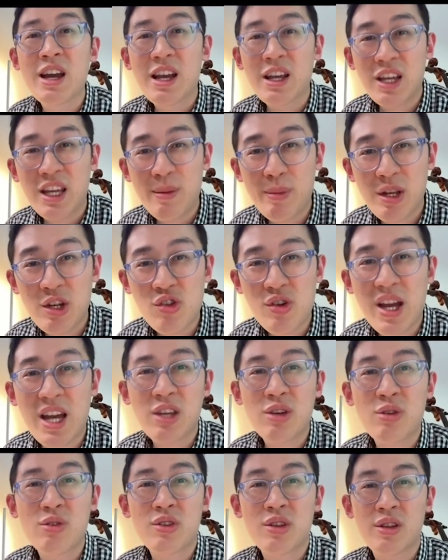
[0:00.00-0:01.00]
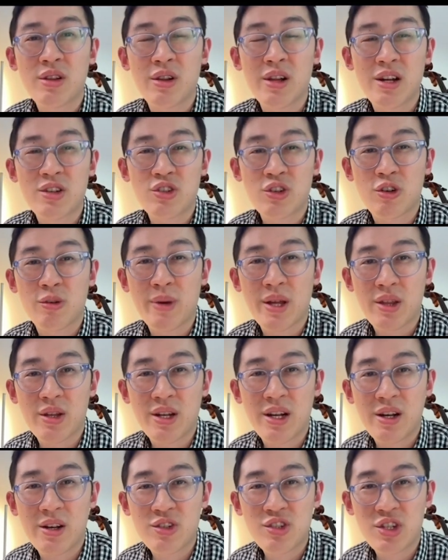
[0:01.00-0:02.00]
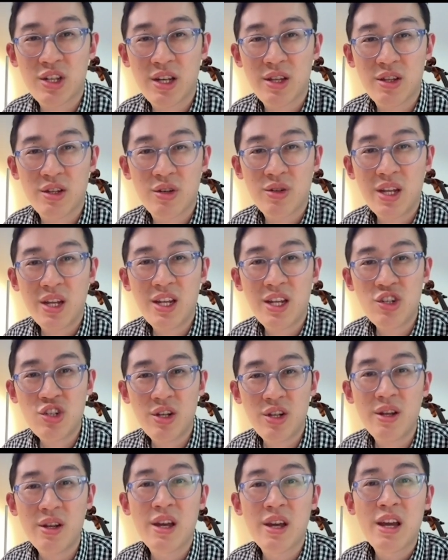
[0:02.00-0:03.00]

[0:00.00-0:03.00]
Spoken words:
Keeping track using the logical methodology and the notation.